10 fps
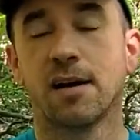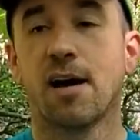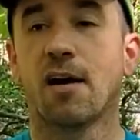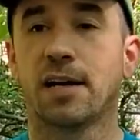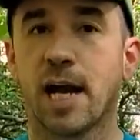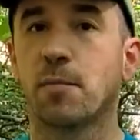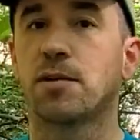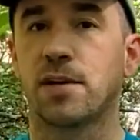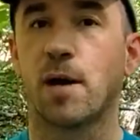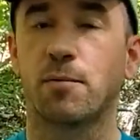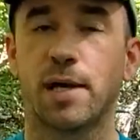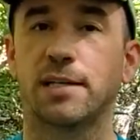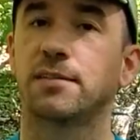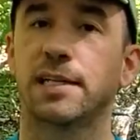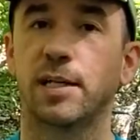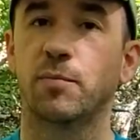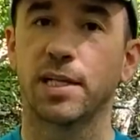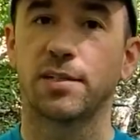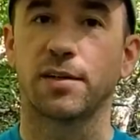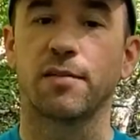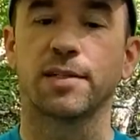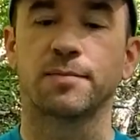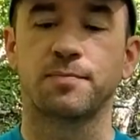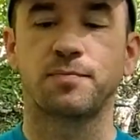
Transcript: our camera trap will actually get a picture of it?